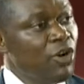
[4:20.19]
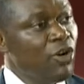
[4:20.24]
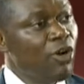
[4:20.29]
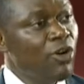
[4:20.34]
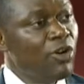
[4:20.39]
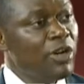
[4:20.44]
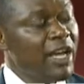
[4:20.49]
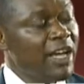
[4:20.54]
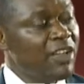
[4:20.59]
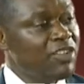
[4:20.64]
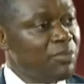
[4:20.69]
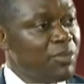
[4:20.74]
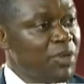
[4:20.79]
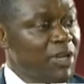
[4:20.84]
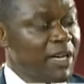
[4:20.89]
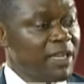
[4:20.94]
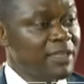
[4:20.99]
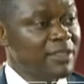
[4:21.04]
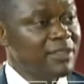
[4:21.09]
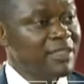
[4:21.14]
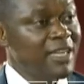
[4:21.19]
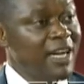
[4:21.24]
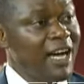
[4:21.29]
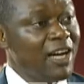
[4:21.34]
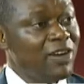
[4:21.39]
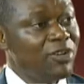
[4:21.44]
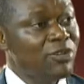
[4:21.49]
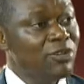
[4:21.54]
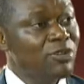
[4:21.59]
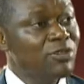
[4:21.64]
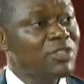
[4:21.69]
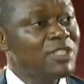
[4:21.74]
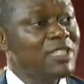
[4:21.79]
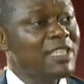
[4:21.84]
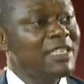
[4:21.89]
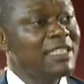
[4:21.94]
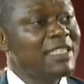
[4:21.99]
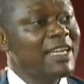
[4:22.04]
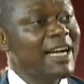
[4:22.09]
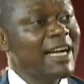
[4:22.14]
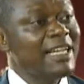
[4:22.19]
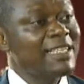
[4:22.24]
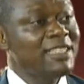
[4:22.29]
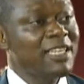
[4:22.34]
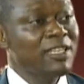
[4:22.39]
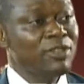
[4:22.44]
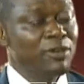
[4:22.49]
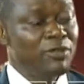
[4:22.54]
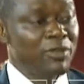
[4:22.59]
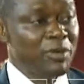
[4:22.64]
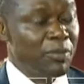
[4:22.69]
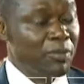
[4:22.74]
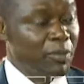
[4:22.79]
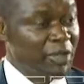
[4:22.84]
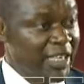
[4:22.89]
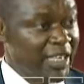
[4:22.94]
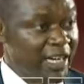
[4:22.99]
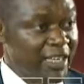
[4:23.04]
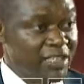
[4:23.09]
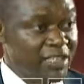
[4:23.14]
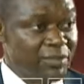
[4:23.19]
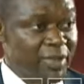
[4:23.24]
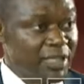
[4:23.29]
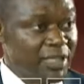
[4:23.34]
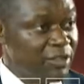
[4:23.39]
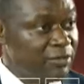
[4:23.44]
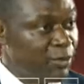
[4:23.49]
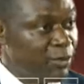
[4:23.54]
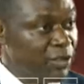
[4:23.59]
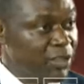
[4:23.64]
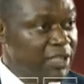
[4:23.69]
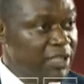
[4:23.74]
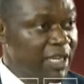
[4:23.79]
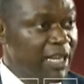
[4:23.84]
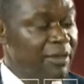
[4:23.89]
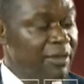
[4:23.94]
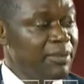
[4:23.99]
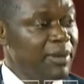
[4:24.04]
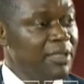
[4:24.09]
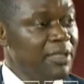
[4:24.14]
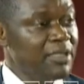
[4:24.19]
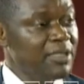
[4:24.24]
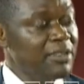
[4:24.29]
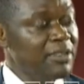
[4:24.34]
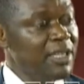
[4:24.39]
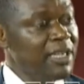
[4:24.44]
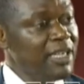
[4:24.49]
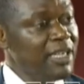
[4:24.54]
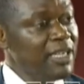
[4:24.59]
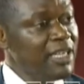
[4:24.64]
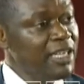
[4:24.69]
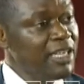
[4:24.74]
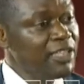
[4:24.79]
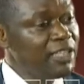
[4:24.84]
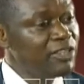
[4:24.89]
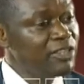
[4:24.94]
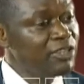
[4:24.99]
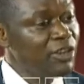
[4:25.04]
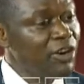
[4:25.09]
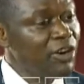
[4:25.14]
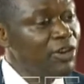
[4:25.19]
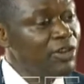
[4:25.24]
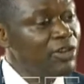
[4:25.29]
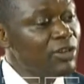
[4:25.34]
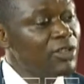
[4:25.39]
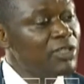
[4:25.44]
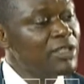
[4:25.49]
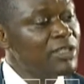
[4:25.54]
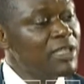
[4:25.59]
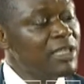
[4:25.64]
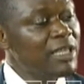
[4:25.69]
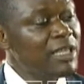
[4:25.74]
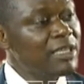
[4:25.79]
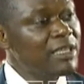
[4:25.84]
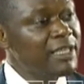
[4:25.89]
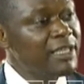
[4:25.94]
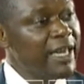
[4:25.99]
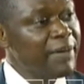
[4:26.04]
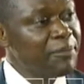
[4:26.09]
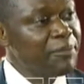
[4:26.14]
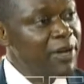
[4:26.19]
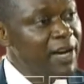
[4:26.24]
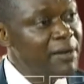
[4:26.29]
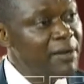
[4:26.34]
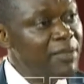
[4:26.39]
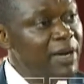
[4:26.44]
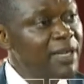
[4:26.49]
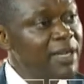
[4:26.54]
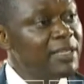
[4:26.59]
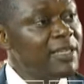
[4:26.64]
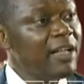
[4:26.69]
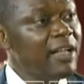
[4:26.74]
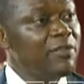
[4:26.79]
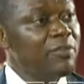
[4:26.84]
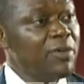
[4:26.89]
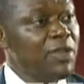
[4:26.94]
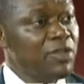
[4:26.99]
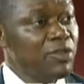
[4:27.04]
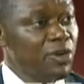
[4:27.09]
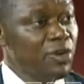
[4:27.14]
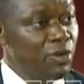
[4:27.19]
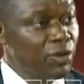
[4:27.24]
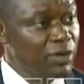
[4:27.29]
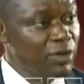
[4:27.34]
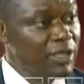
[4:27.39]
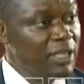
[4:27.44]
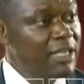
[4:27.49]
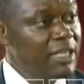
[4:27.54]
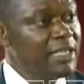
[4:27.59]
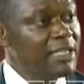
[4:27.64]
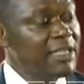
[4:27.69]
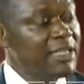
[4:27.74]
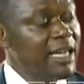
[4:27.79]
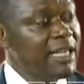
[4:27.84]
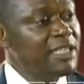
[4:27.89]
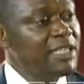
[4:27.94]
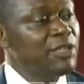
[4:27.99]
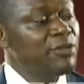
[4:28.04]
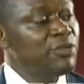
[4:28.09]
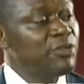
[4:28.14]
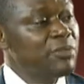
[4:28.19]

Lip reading: All aspirants are not yet candidates of their respective political parties. It is until the primaries have been done that they will